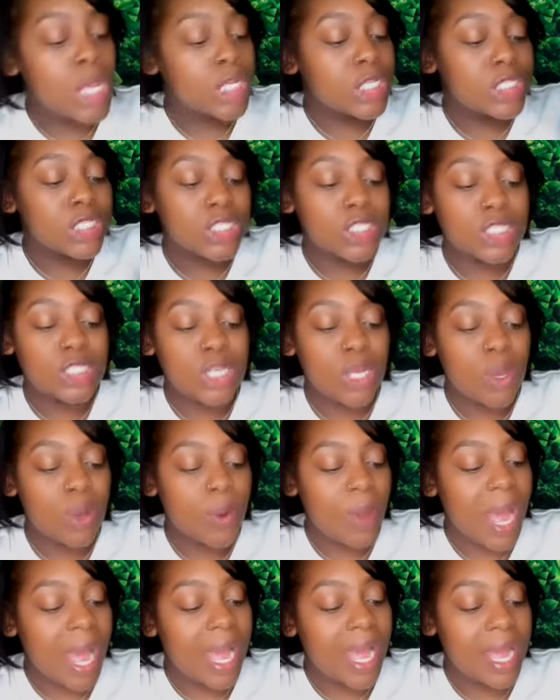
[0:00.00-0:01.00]

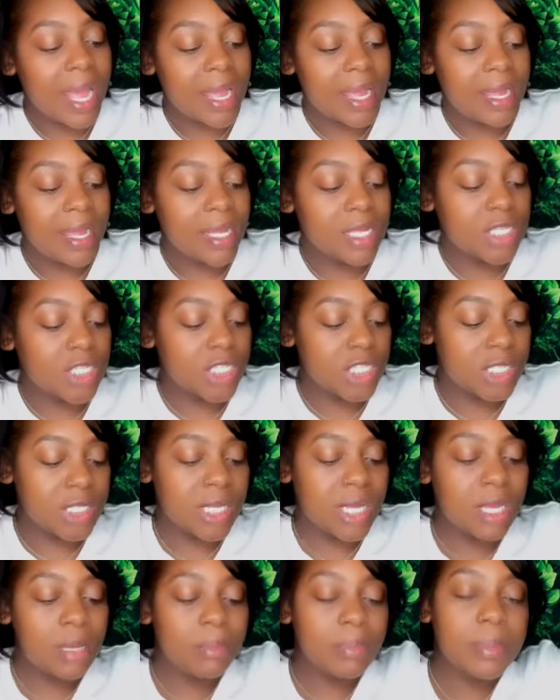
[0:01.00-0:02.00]
So I just
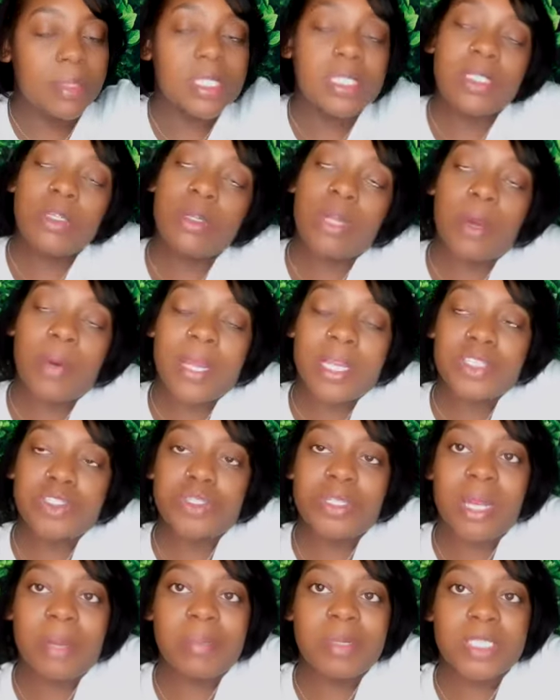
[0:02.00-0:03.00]
keep, you know,
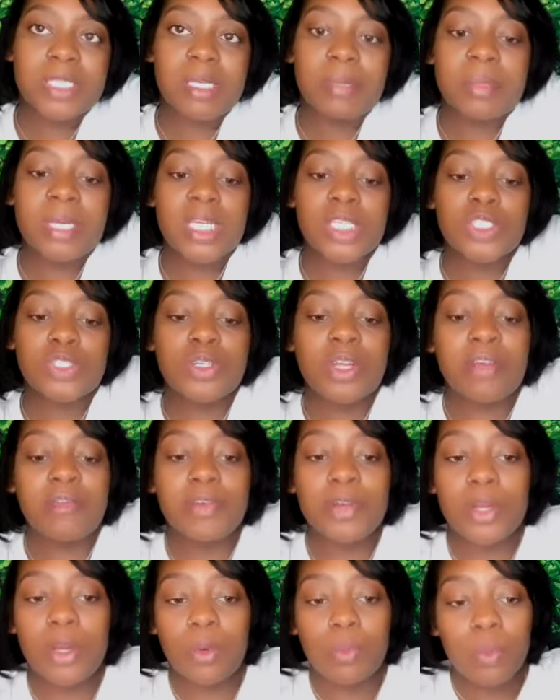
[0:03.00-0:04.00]
extra diapers in because you
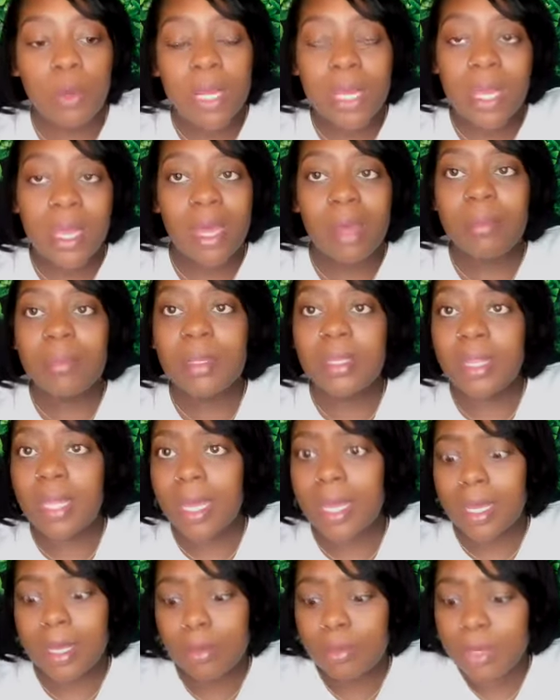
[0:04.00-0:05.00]
never know what can happen.
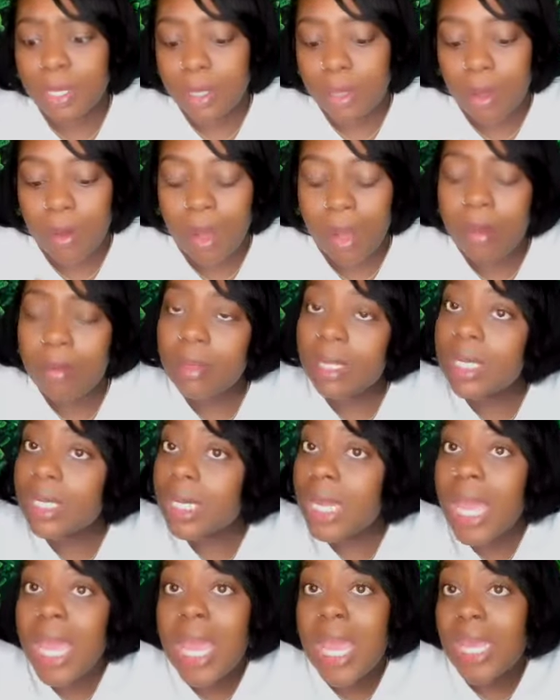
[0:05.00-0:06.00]
Like, we can go out and
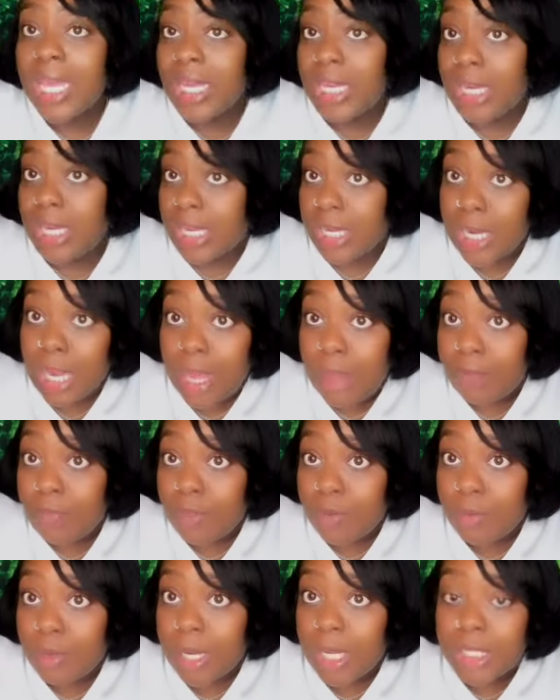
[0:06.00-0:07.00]
he can have
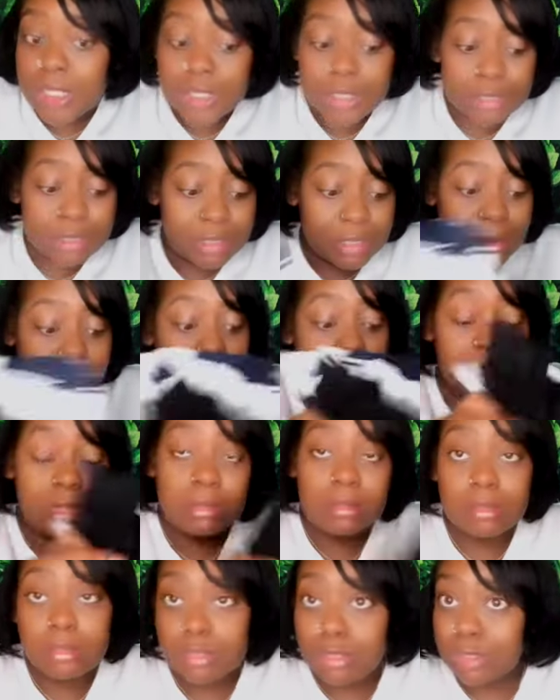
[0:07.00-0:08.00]
the runs or something.
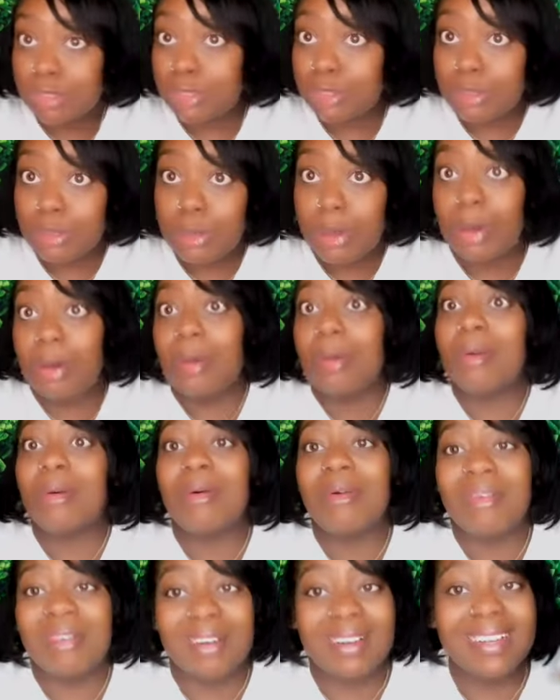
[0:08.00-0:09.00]

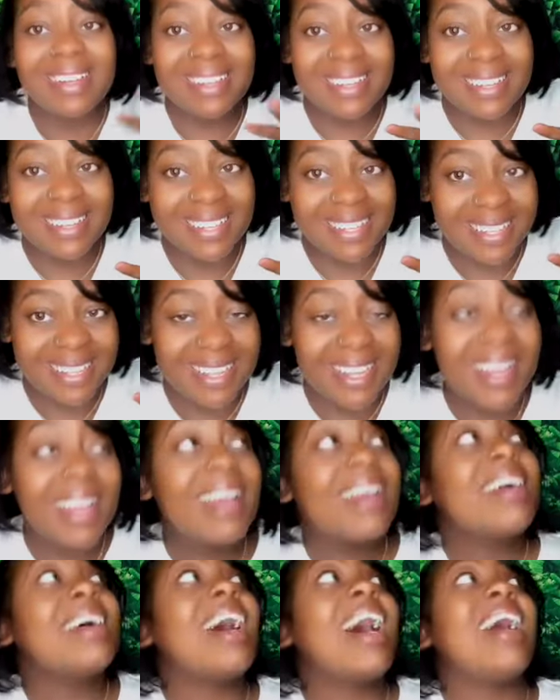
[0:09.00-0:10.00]
Oh,
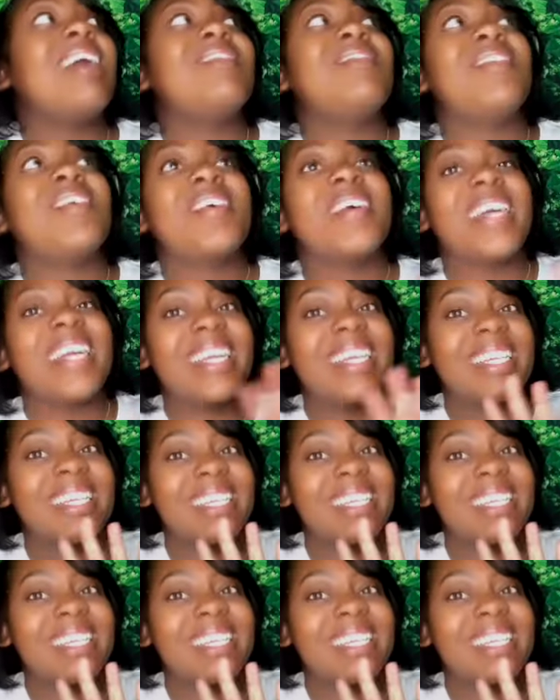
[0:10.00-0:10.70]
I pray.